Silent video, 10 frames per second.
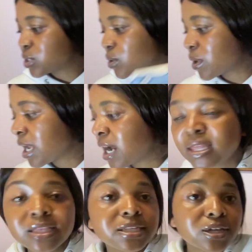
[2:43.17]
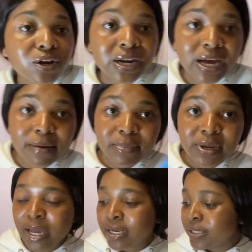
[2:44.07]
So yeah, these are gonna come in
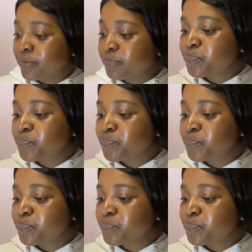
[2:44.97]
handy.